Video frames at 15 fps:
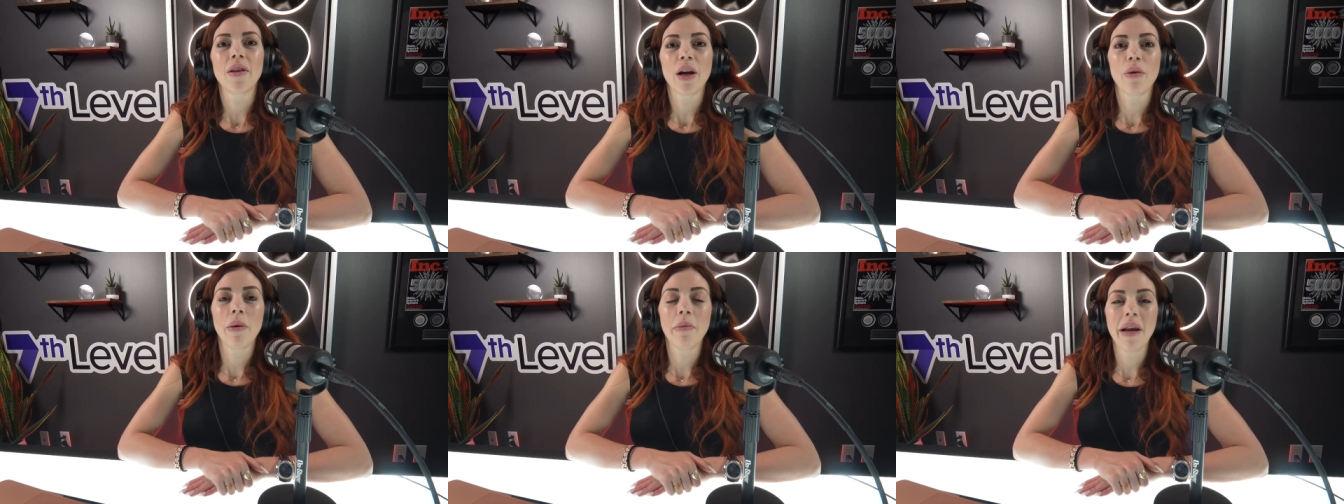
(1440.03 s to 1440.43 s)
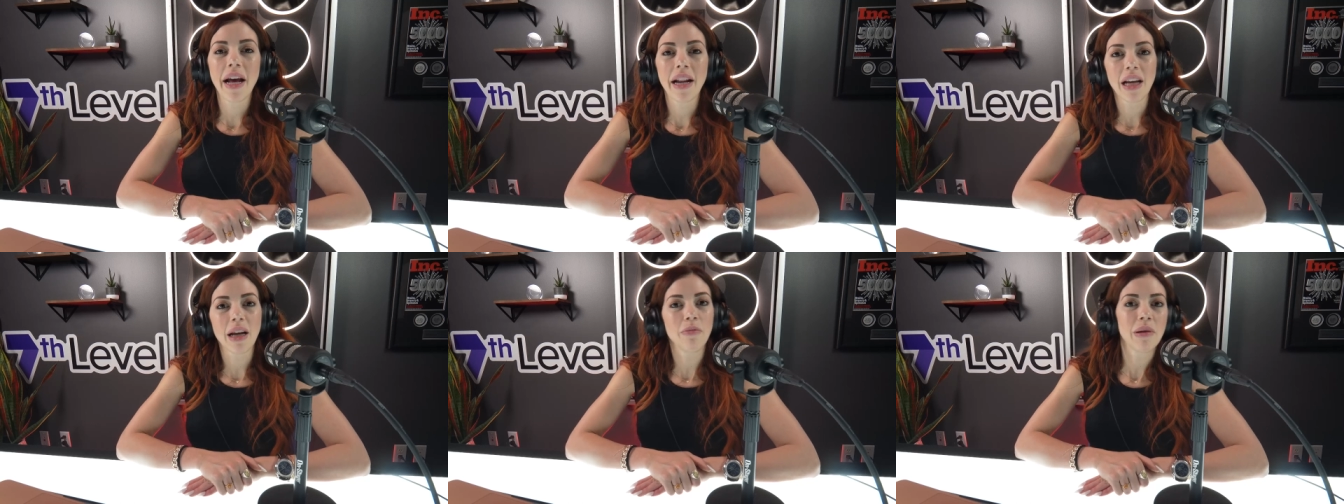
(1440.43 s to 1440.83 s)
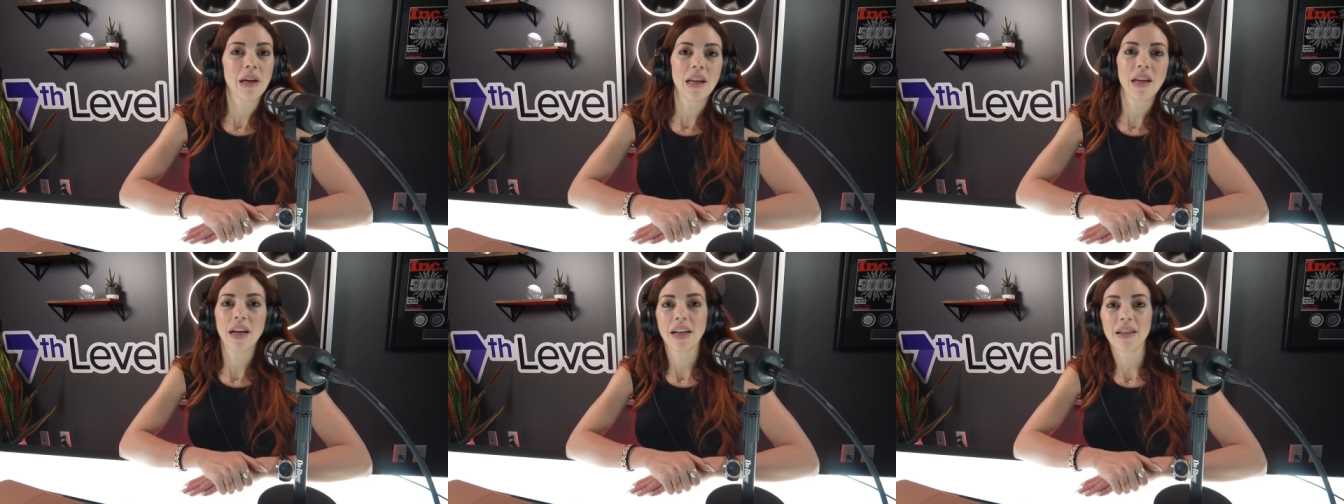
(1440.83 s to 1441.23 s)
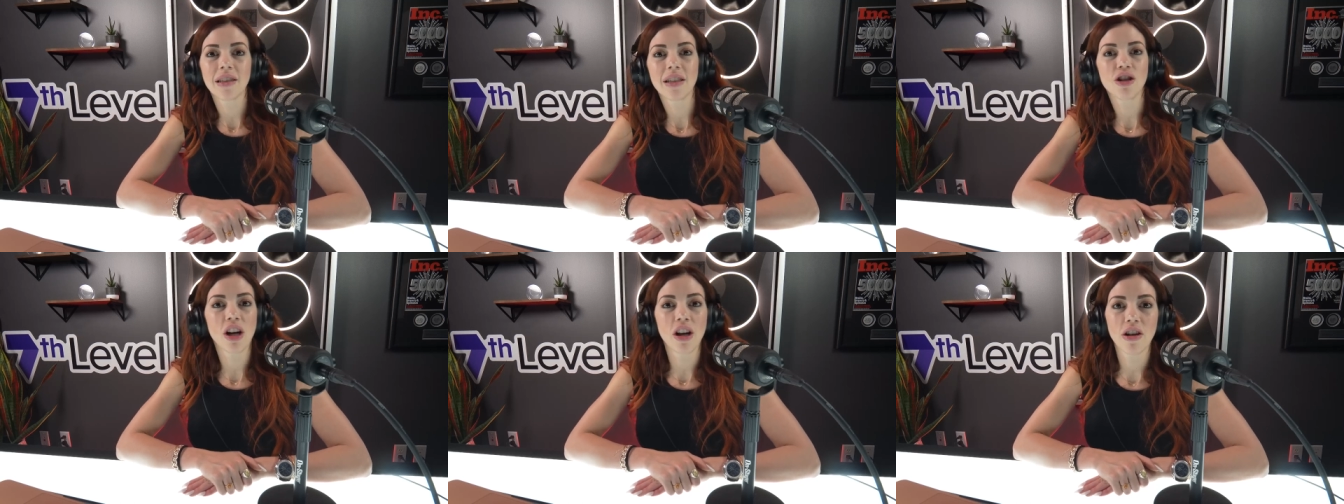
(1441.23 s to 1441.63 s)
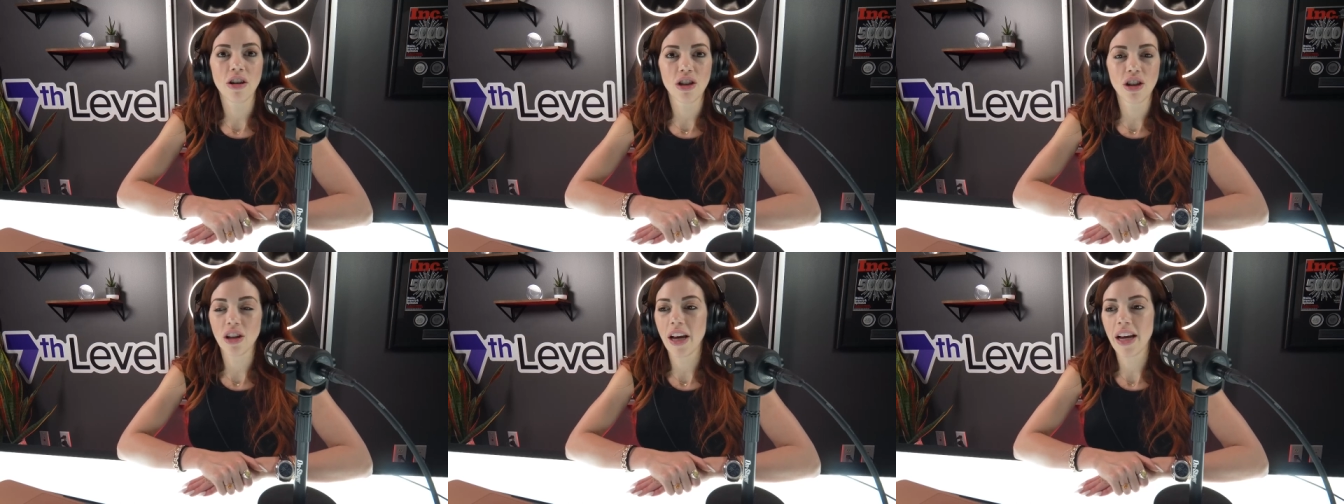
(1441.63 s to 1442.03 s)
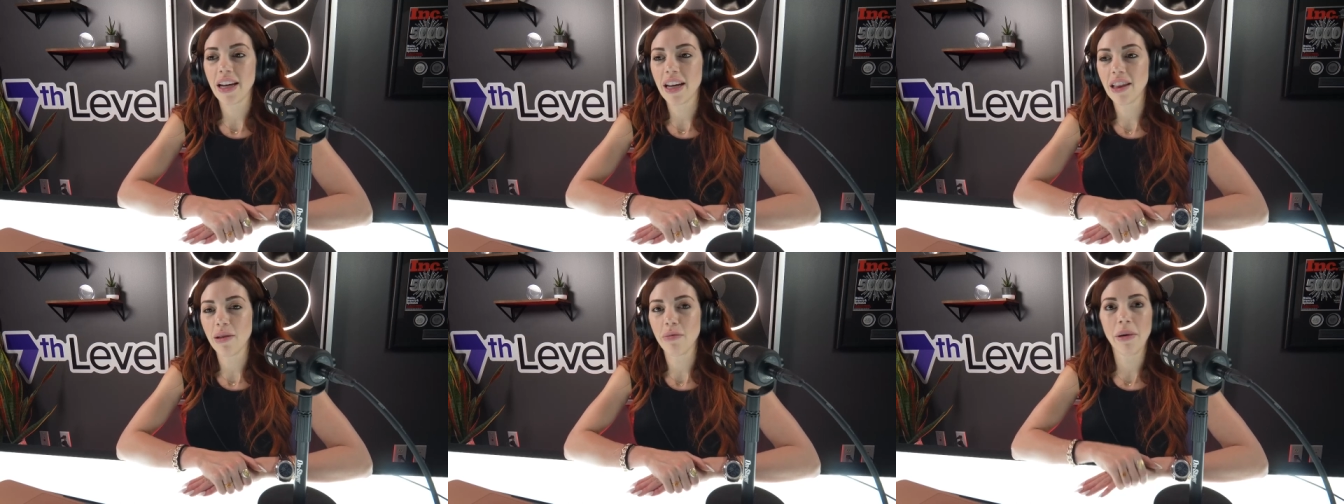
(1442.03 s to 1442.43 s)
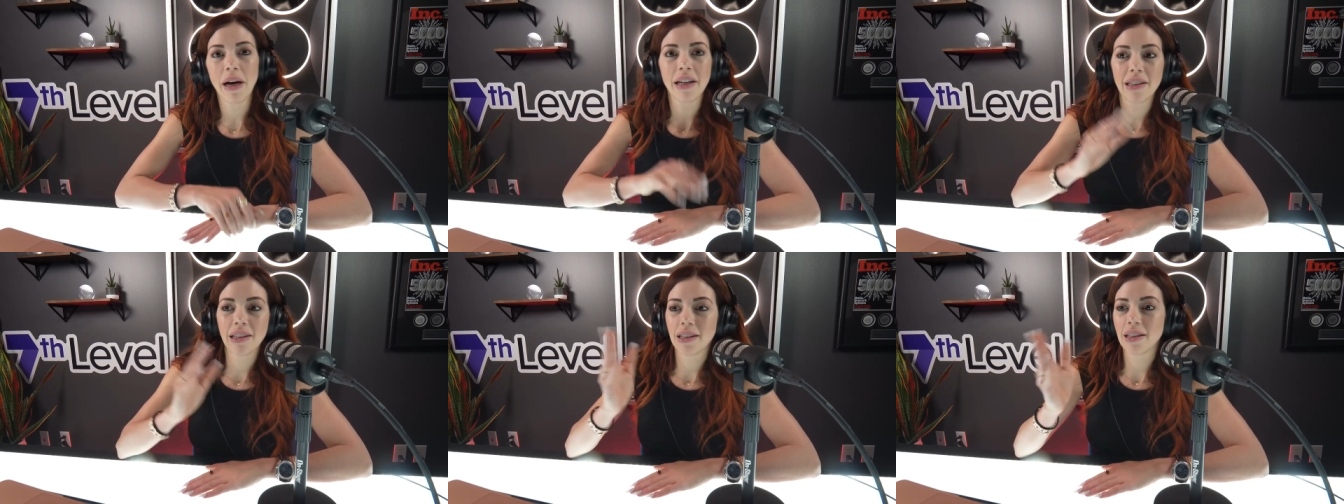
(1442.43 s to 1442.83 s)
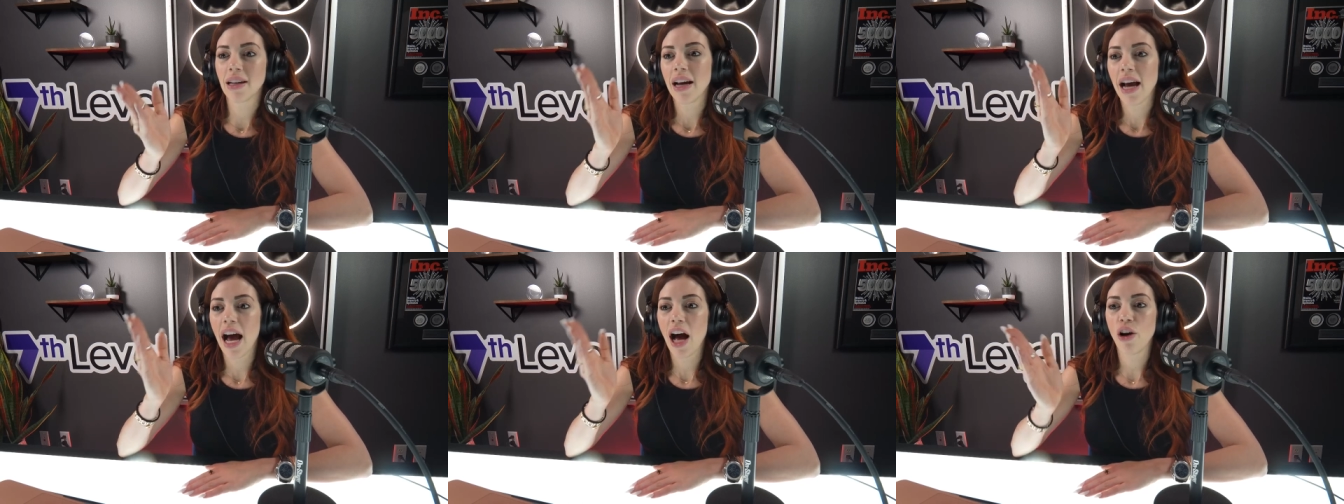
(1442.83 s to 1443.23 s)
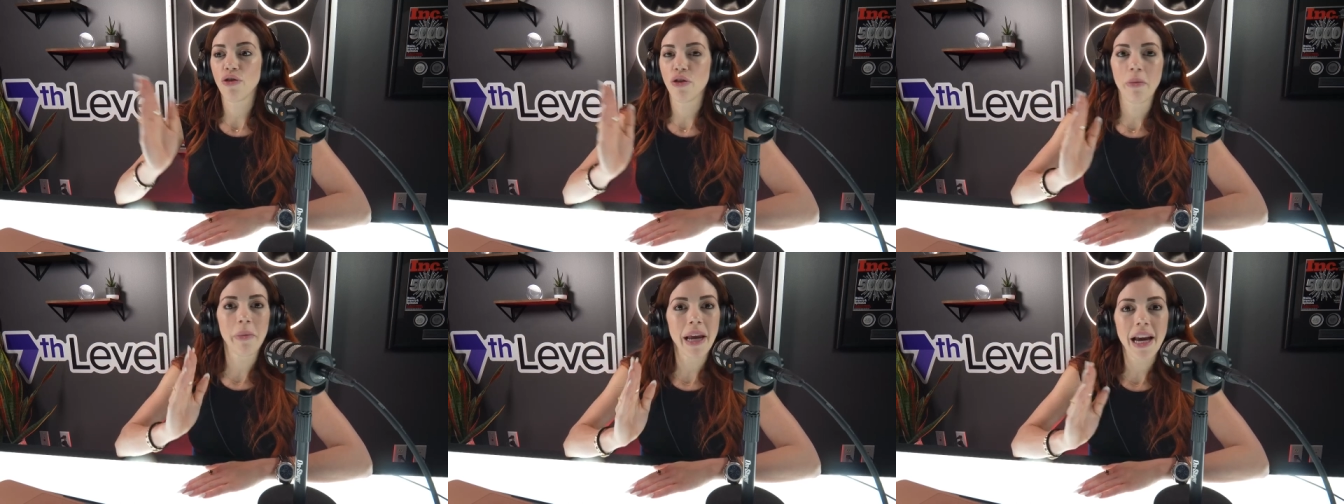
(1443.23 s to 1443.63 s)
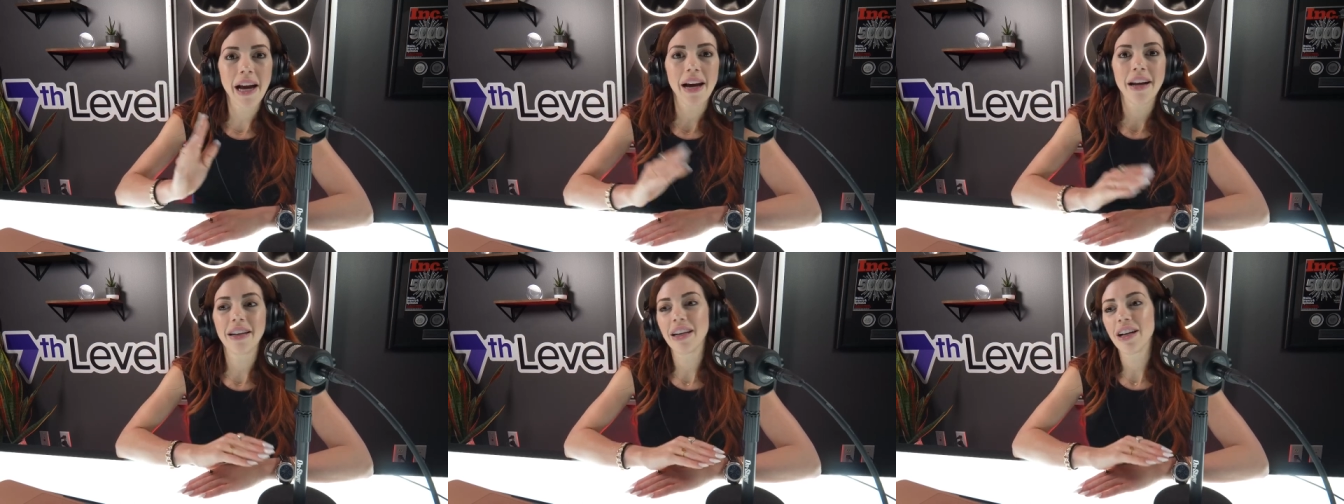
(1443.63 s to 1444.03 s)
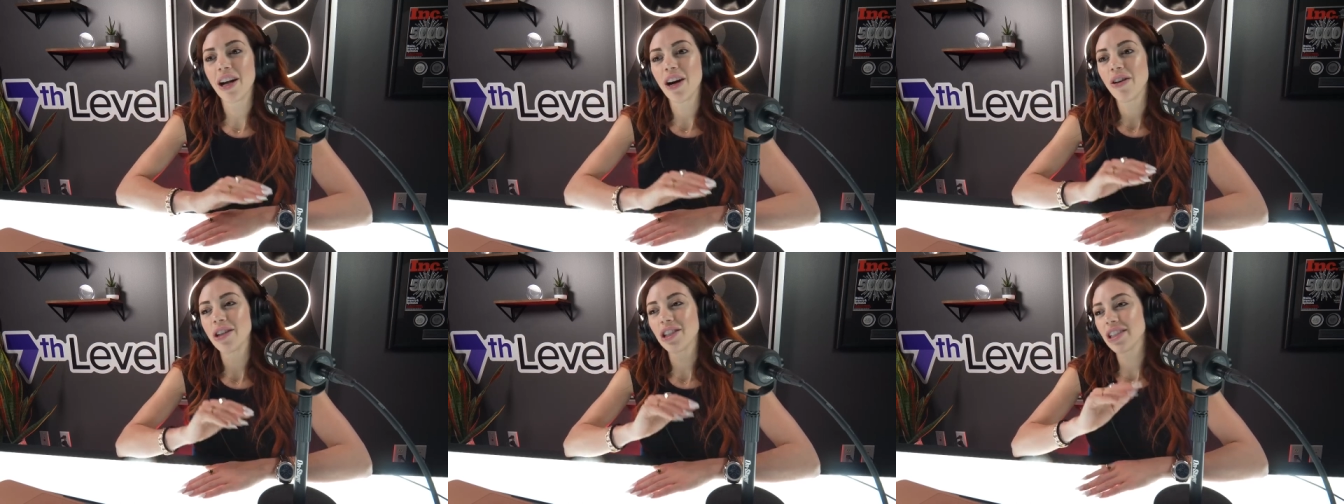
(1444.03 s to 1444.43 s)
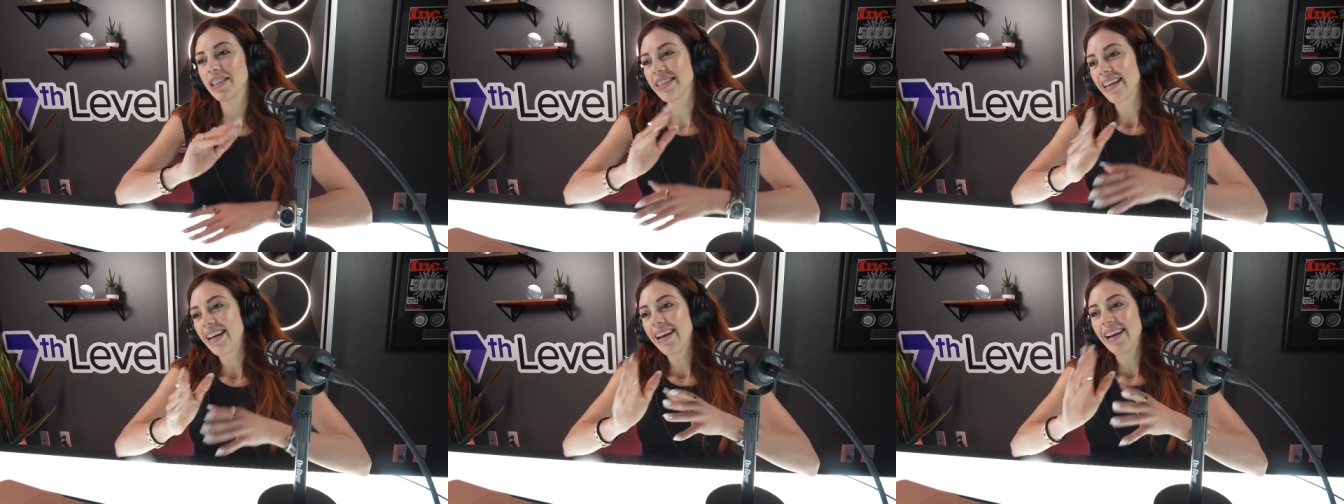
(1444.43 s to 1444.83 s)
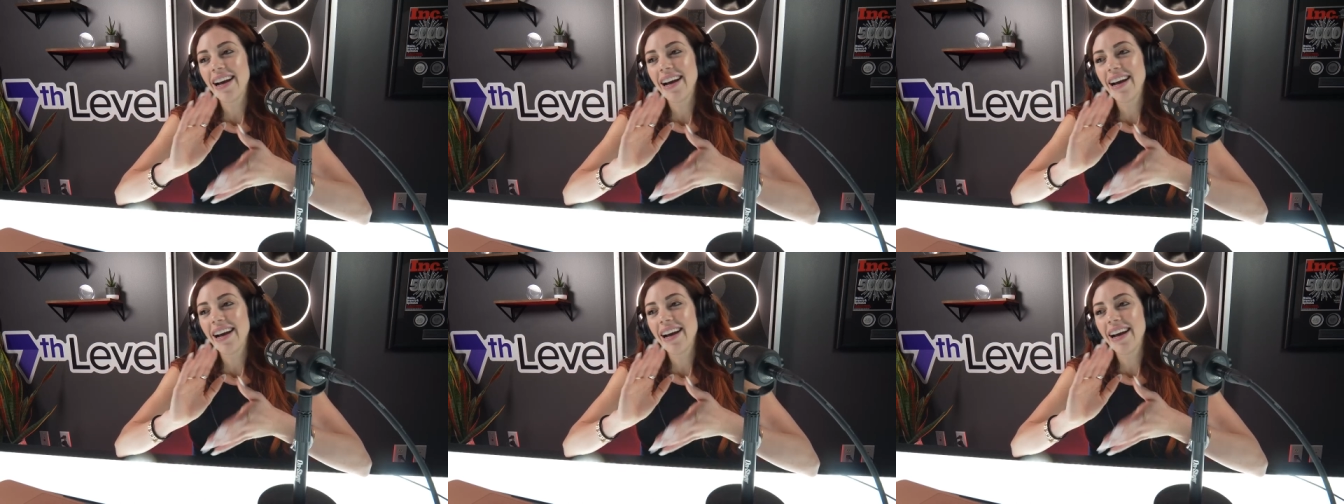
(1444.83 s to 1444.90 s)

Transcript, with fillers: like women had to compete against each other to like get the best alpha man, you know, it's just